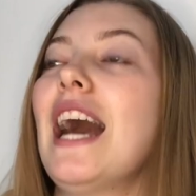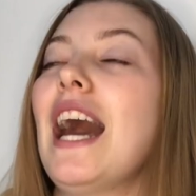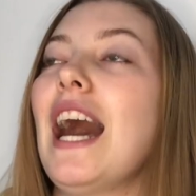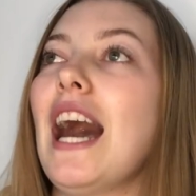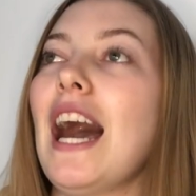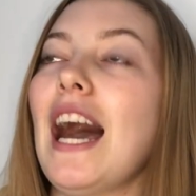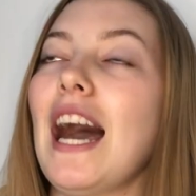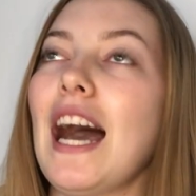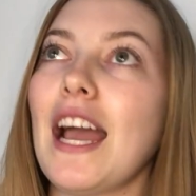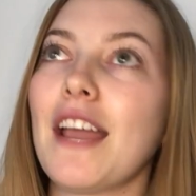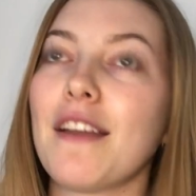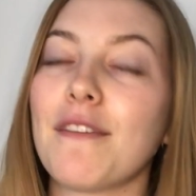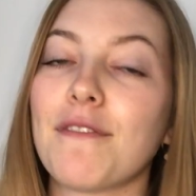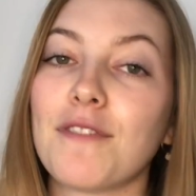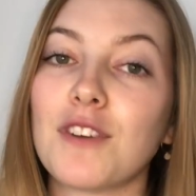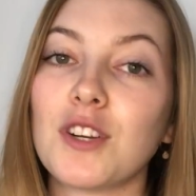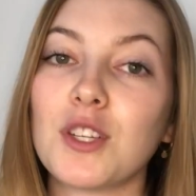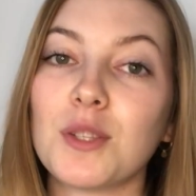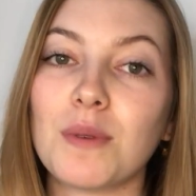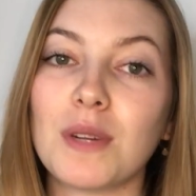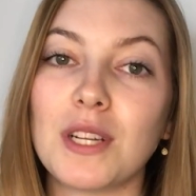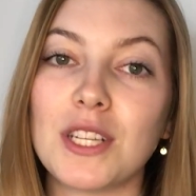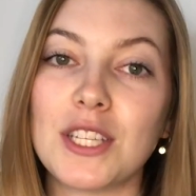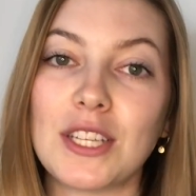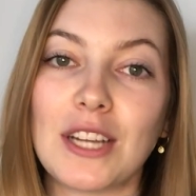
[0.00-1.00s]
I first
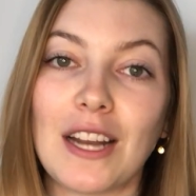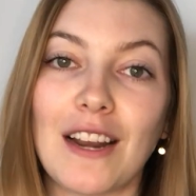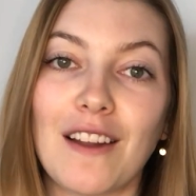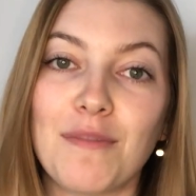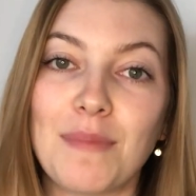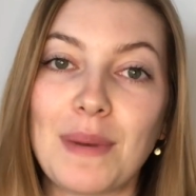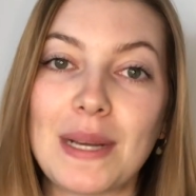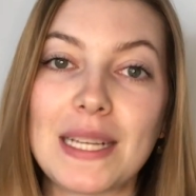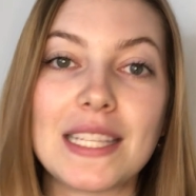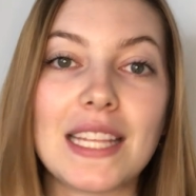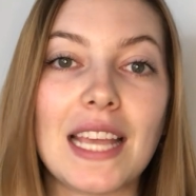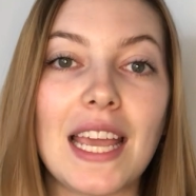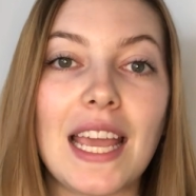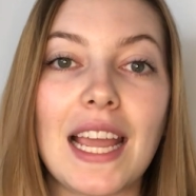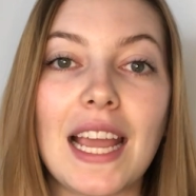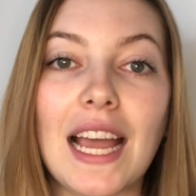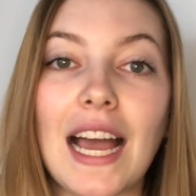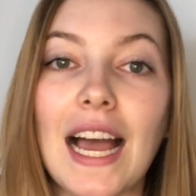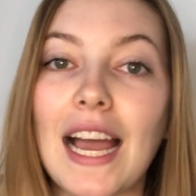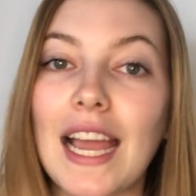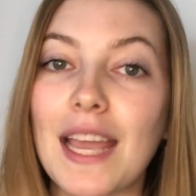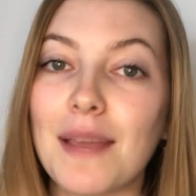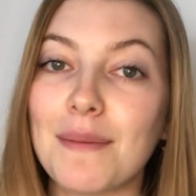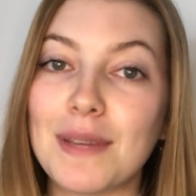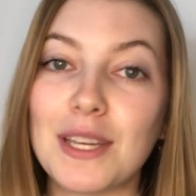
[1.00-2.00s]
want to start off by saying
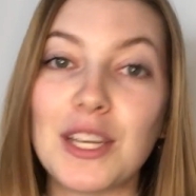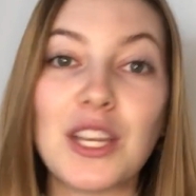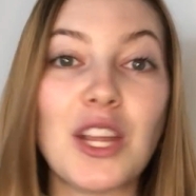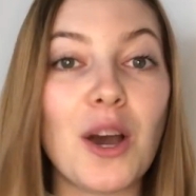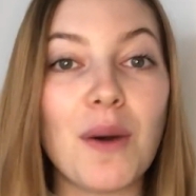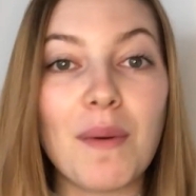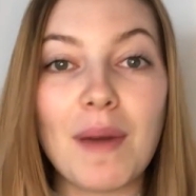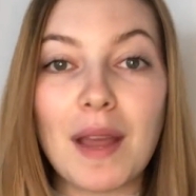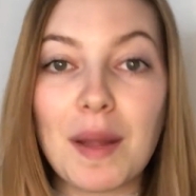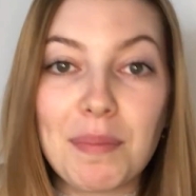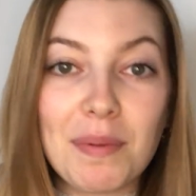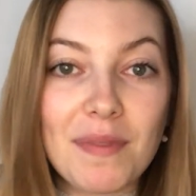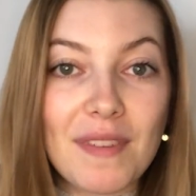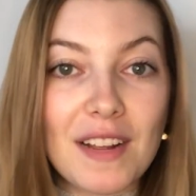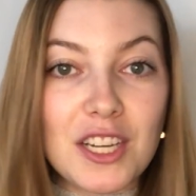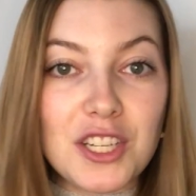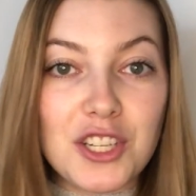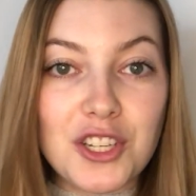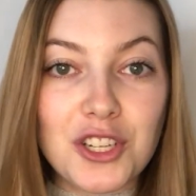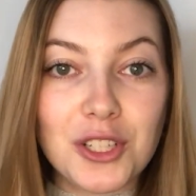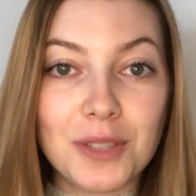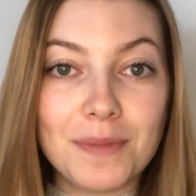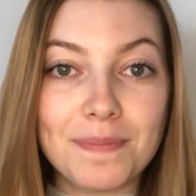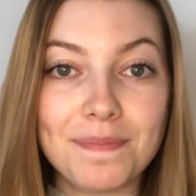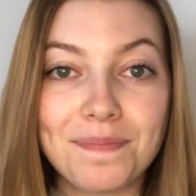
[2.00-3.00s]
I am in no way a
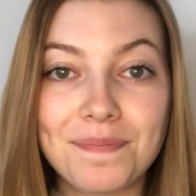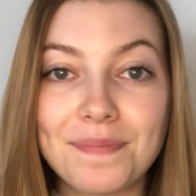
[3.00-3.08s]
professional.